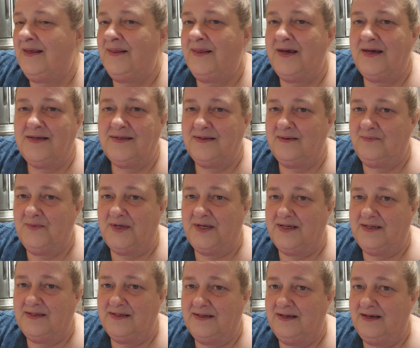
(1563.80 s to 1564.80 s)
thank
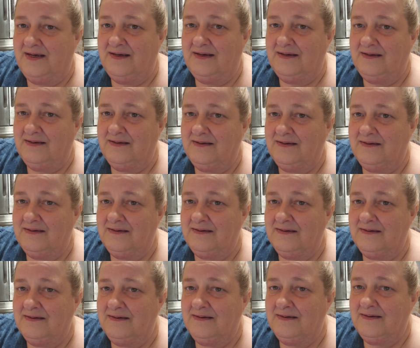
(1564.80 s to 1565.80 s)
somebody today.
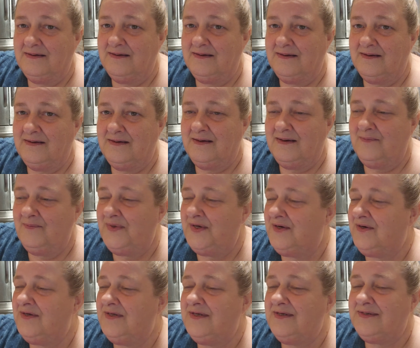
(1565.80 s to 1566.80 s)
Be
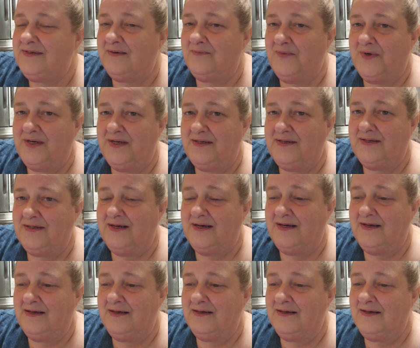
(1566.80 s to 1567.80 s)
good to somebody
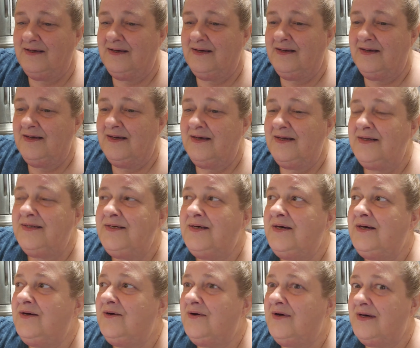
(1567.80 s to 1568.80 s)
today.
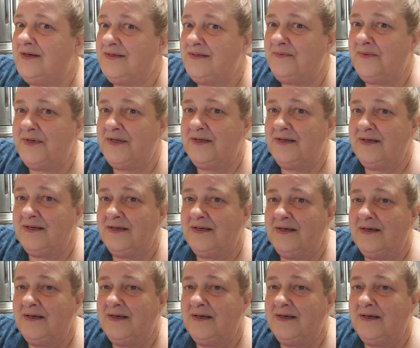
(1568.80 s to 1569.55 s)
Tell your husband,